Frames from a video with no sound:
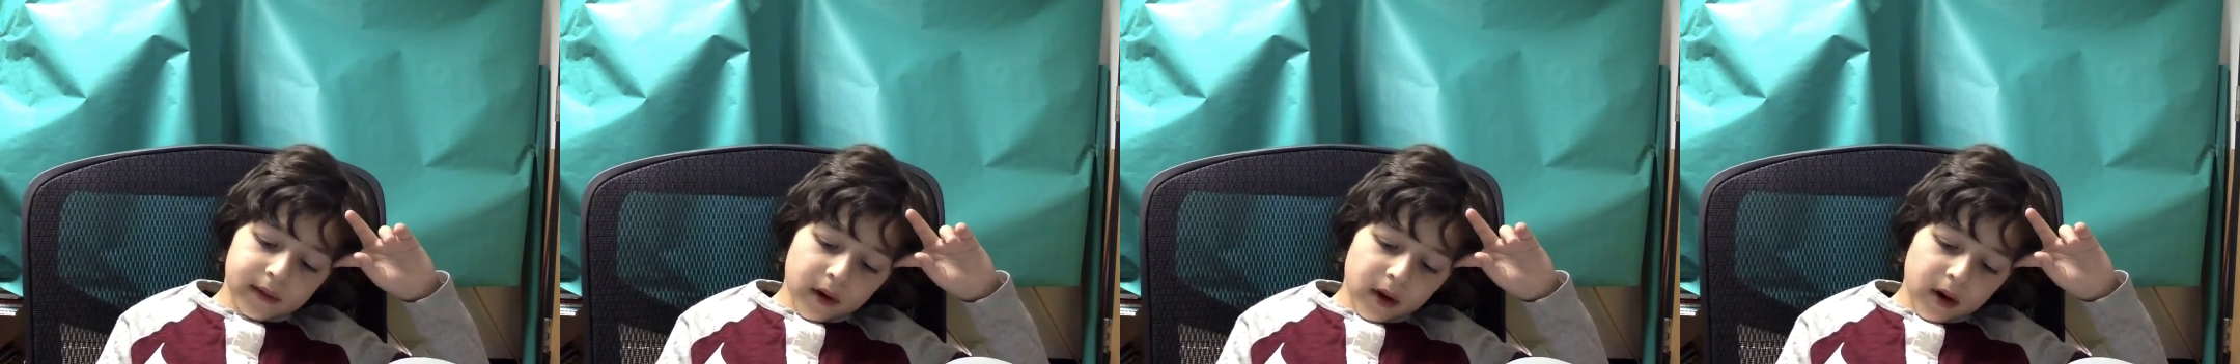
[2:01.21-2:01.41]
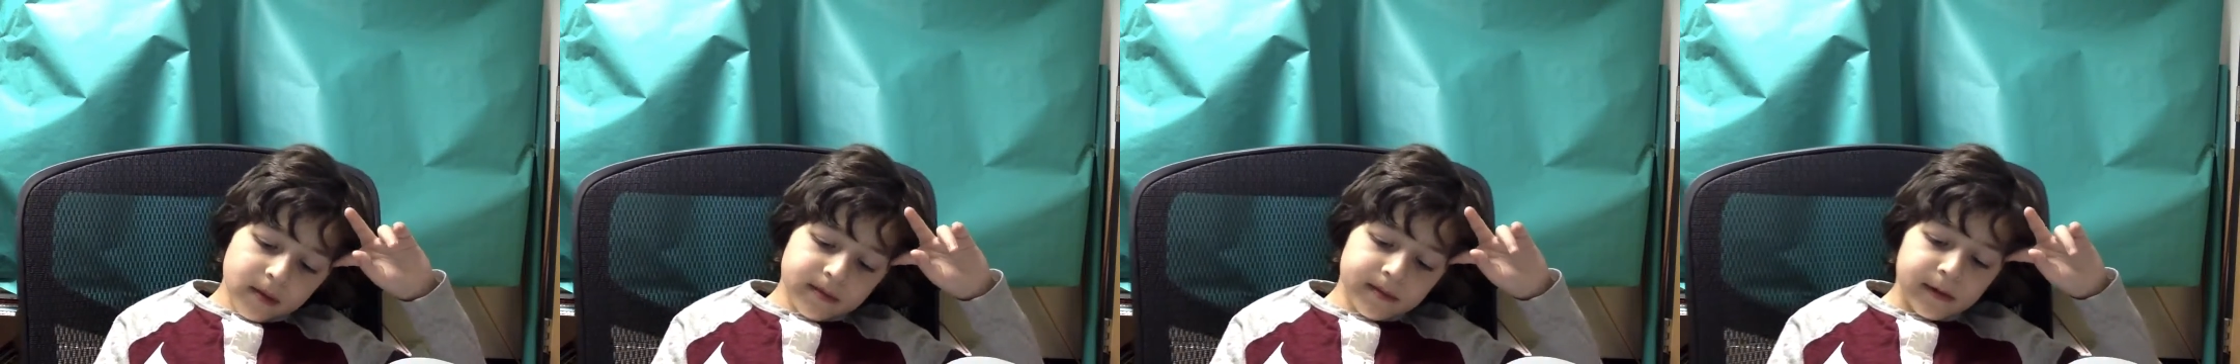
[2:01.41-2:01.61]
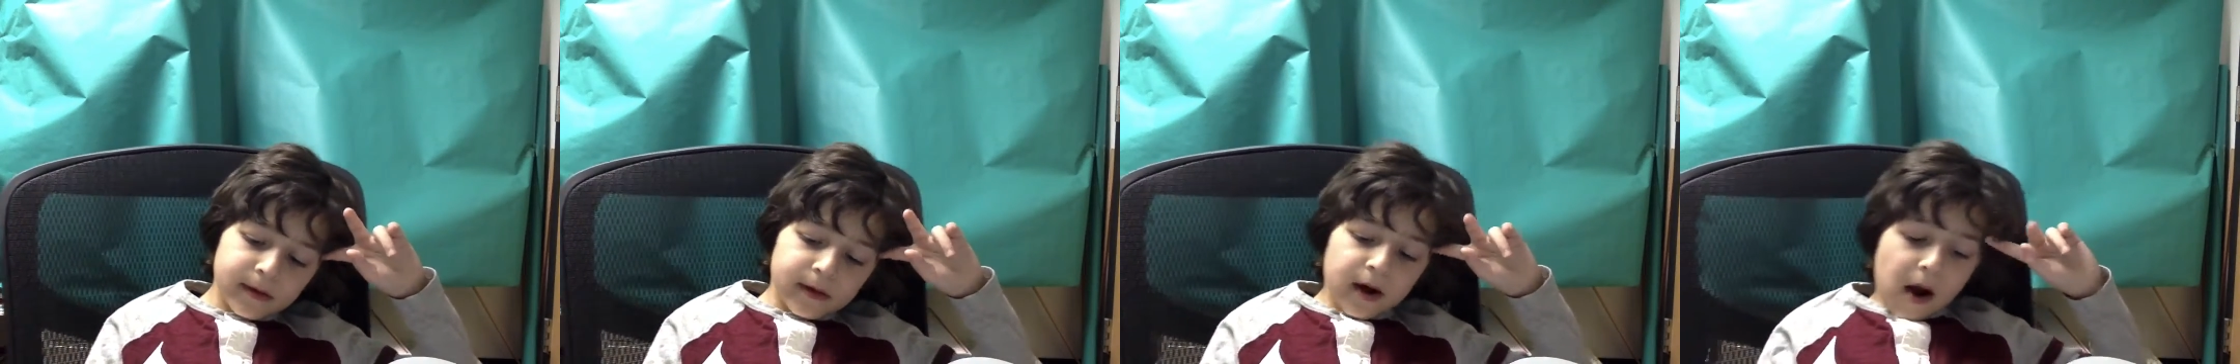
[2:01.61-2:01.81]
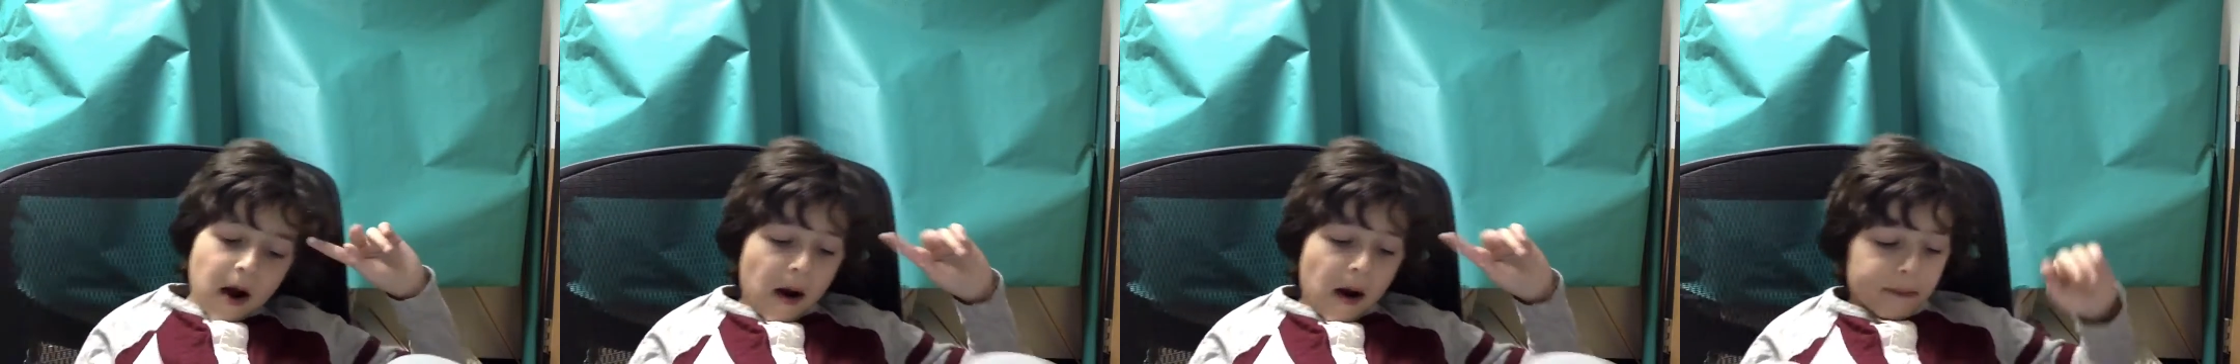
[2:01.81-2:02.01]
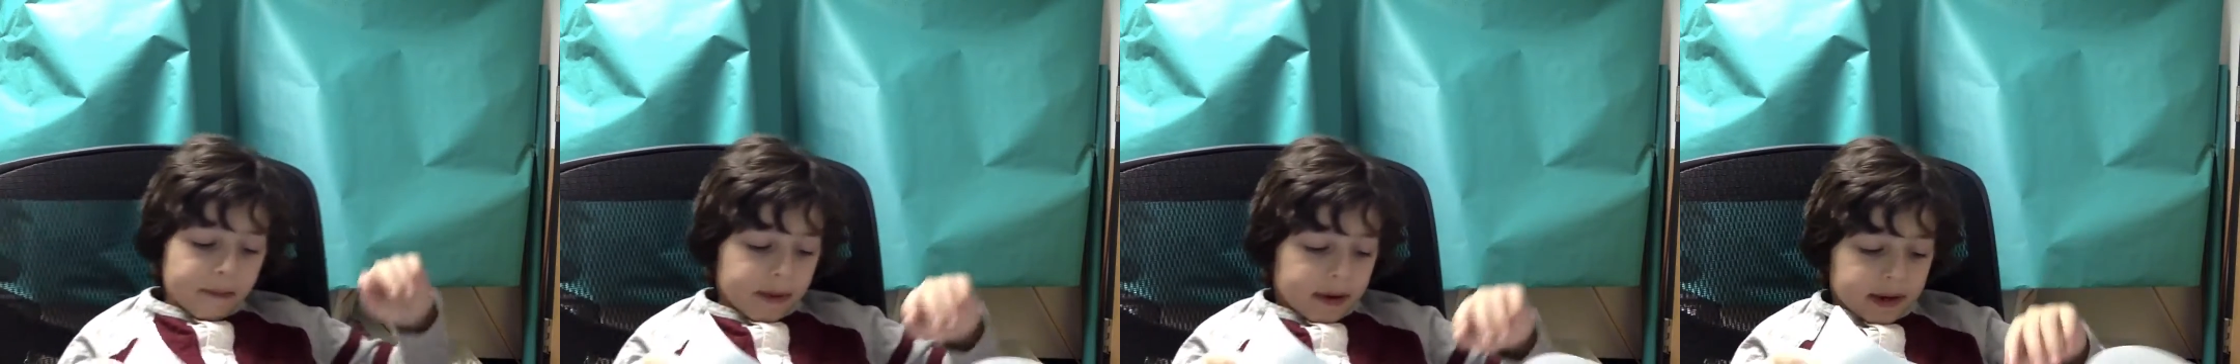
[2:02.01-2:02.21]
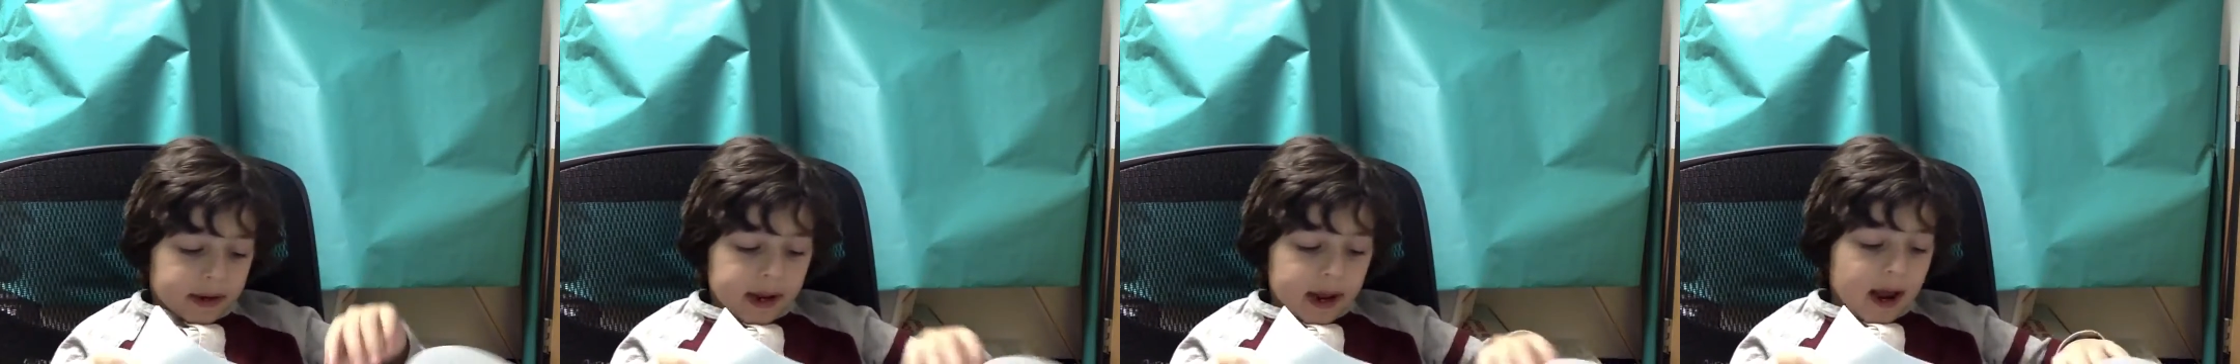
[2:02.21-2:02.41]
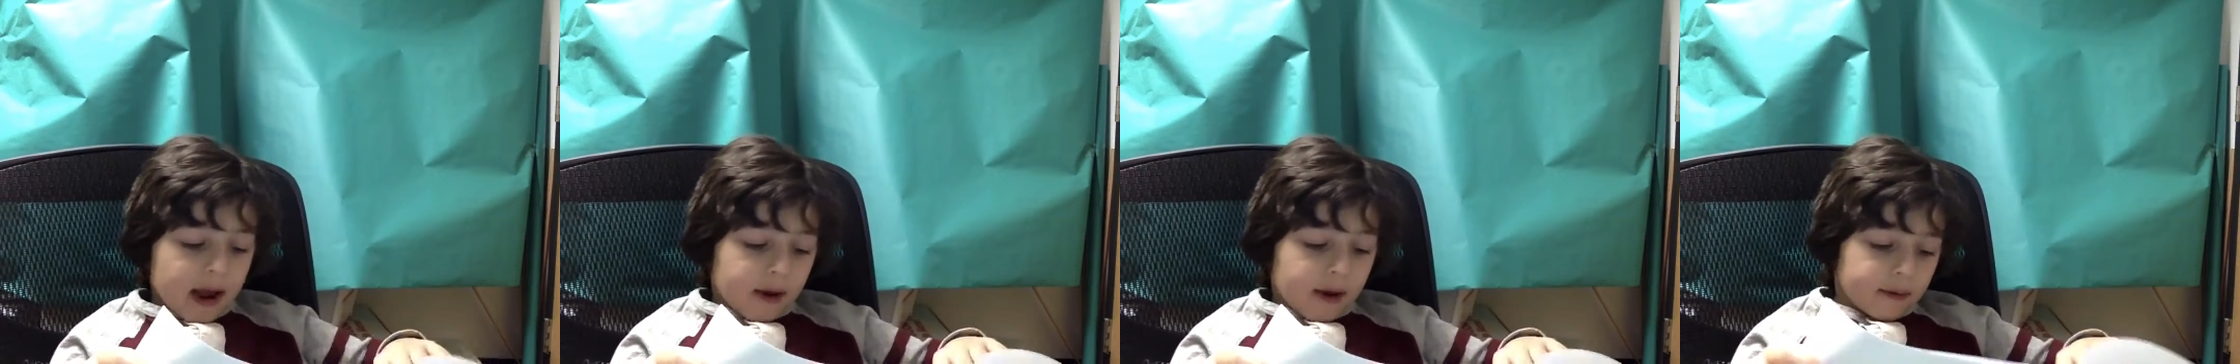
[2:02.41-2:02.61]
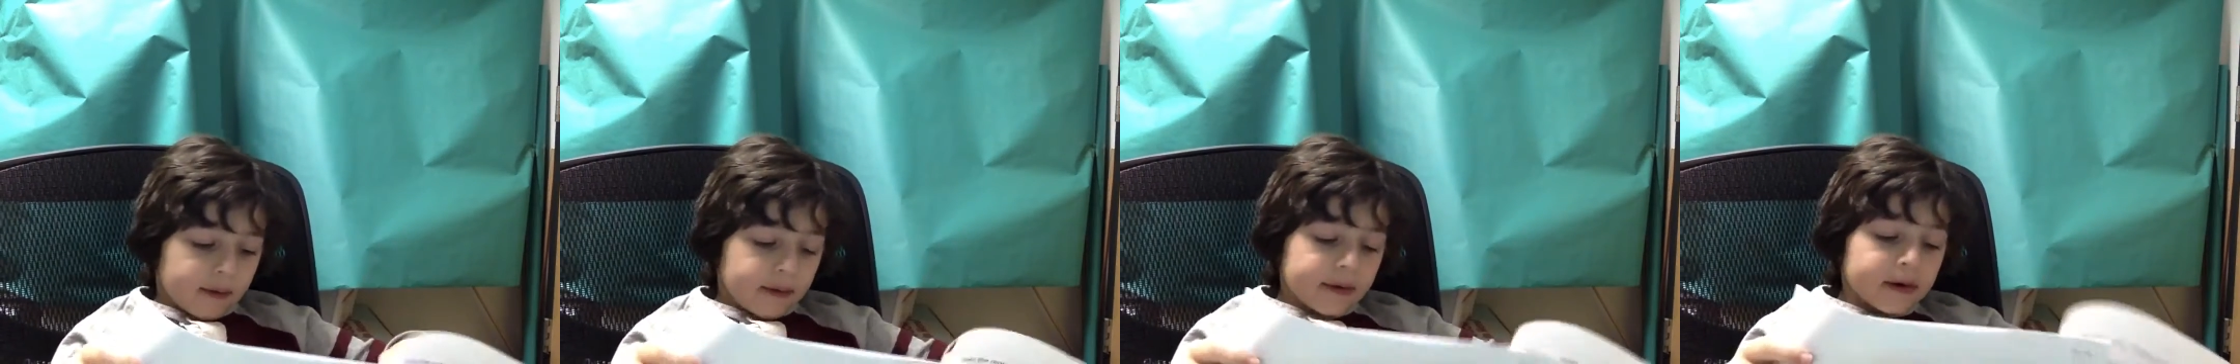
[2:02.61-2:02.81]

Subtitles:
arms up and down.